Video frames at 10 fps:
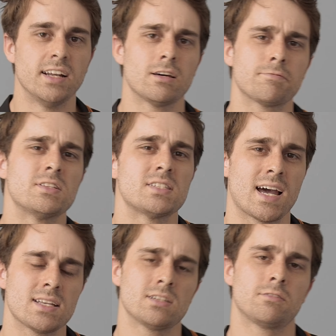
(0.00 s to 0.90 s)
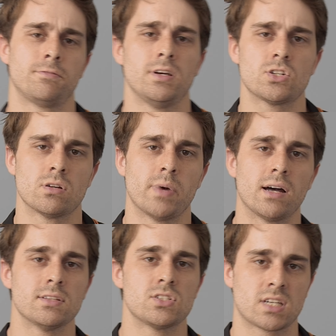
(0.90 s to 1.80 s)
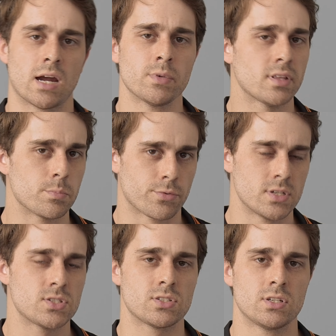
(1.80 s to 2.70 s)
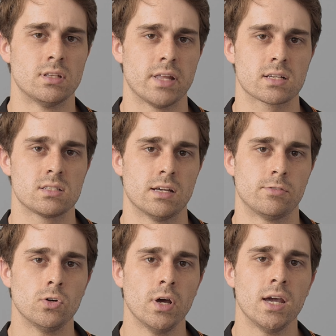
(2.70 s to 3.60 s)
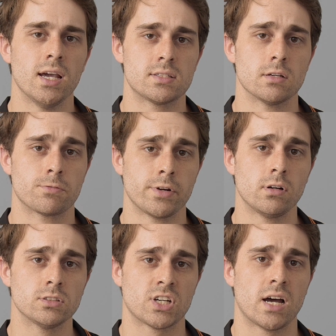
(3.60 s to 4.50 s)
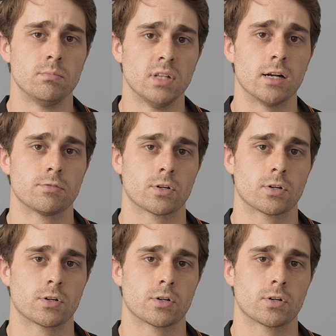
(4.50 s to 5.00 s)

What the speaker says: Another fantastic feature about this camera that brings it to the next level is the RealTime Lut